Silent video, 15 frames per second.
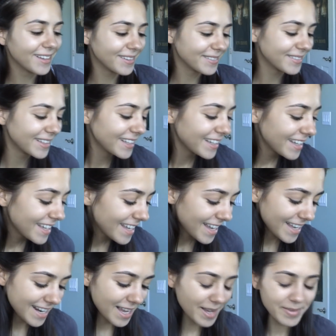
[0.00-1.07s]
Um,
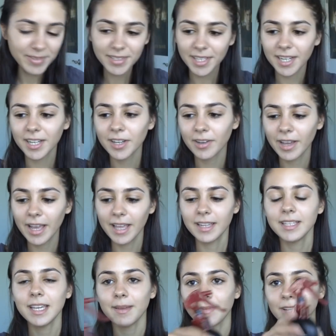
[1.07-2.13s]
and now I'm just going to go ahead and
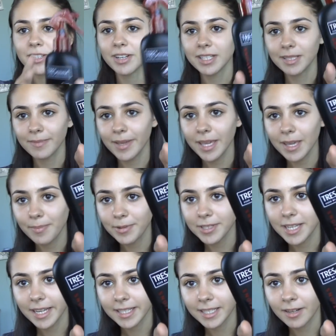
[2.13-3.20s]
take my Tresemme Heat
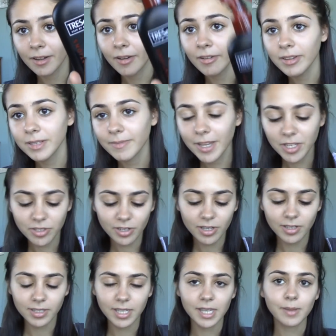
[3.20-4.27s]
Protectant. Always make sure to
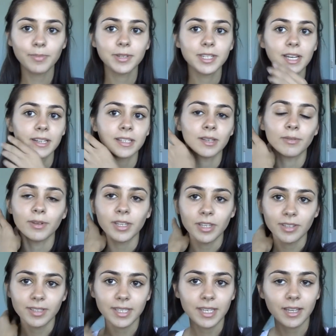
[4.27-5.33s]
use a heat protectant when you
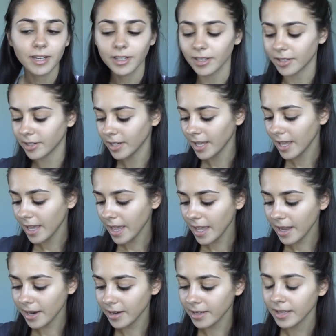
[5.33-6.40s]
use heat on your
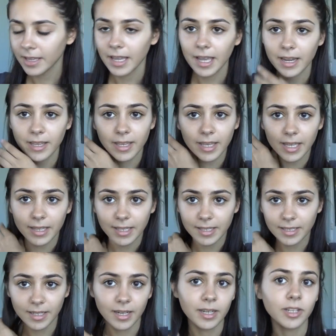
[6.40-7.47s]
hair, and you can get
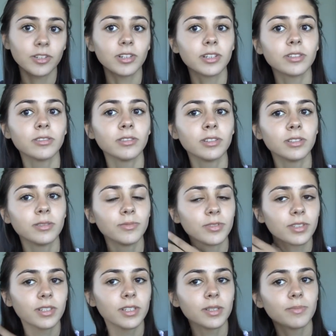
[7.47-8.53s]
this at any drugstore, so I'm
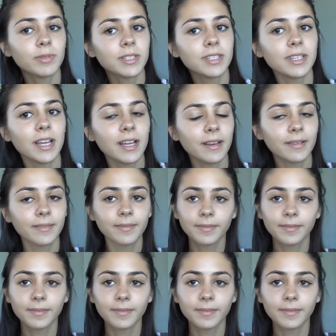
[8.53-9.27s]
just going to spritz that.